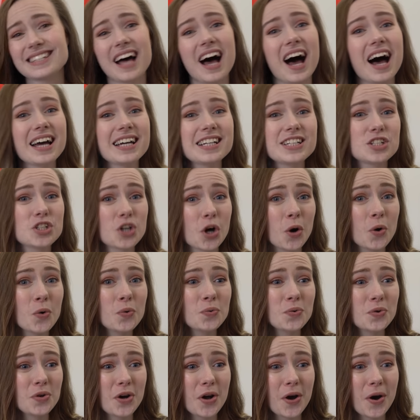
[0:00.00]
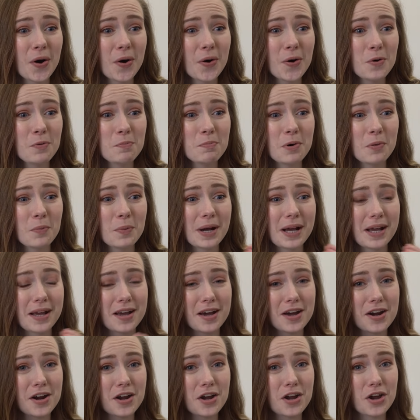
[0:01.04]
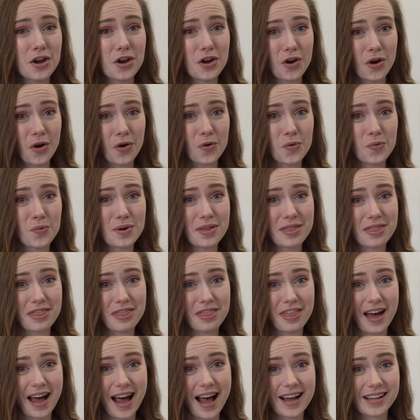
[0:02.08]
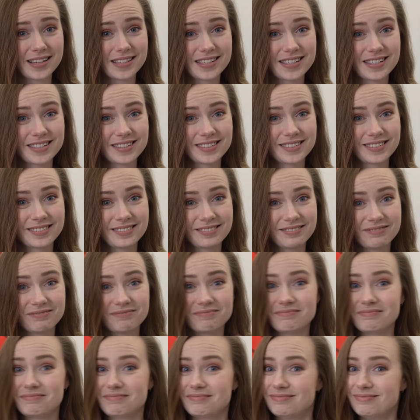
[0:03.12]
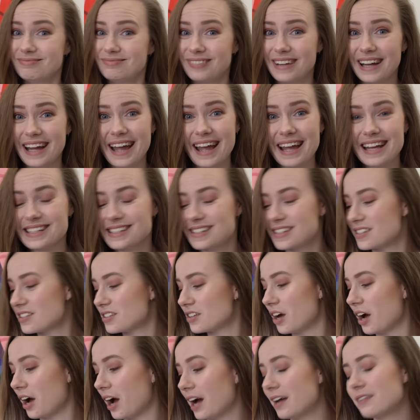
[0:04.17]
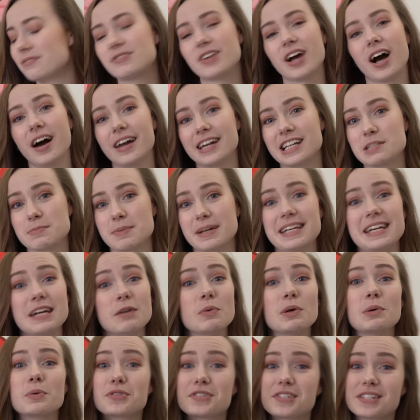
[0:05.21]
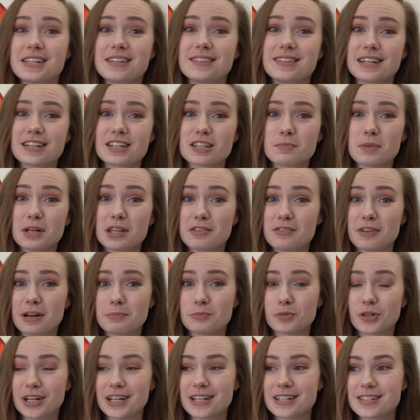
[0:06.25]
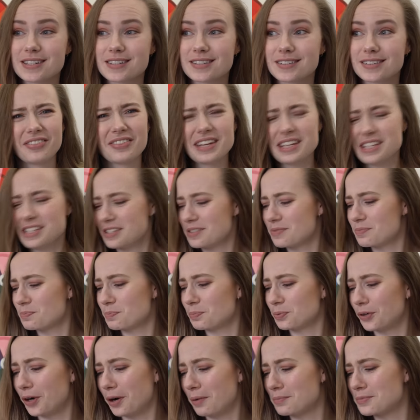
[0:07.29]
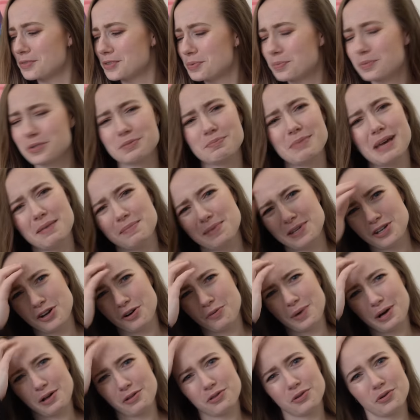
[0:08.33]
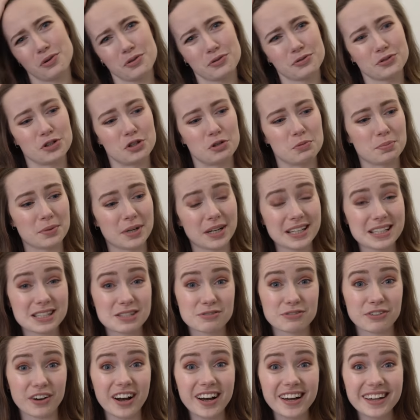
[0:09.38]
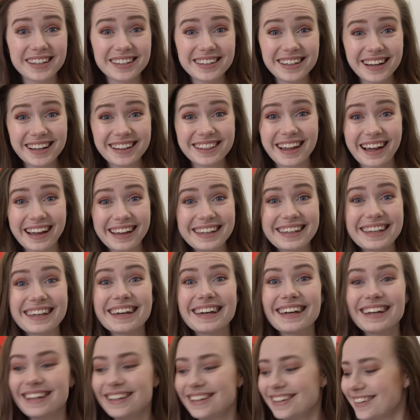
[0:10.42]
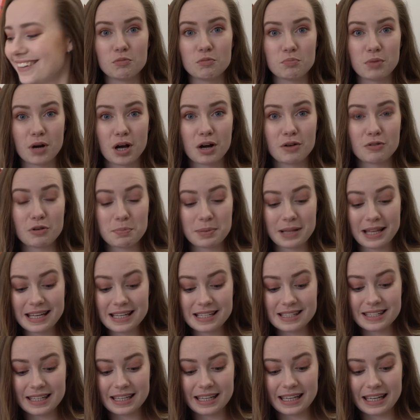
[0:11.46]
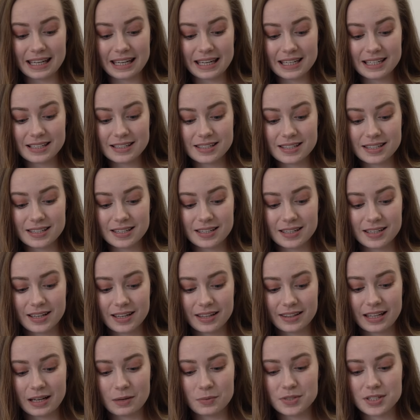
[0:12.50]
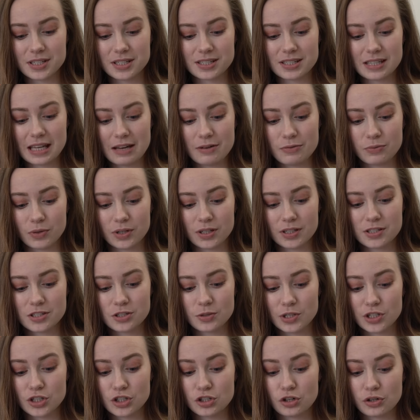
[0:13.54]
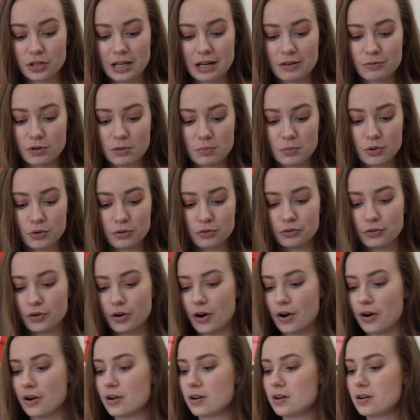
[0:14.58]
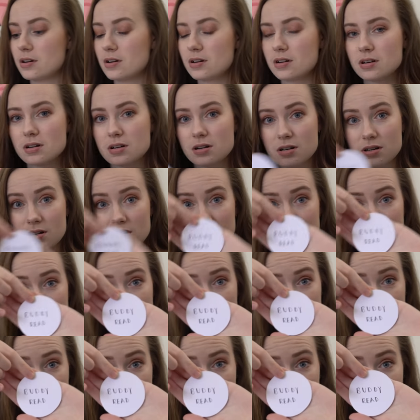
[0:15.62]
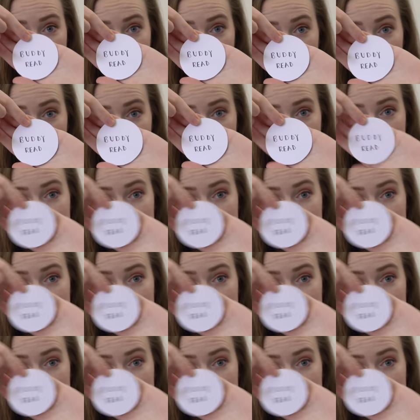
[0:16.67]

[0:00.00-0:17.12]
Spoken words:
I don't know, but we're gonna go with that. I can't explain it. We will see at the end of the month if I'm right. This prompt was maybe not well thought through, but it's fun. I like it. But replacing it, and that was a safe one, so I should only have one more throw. That one.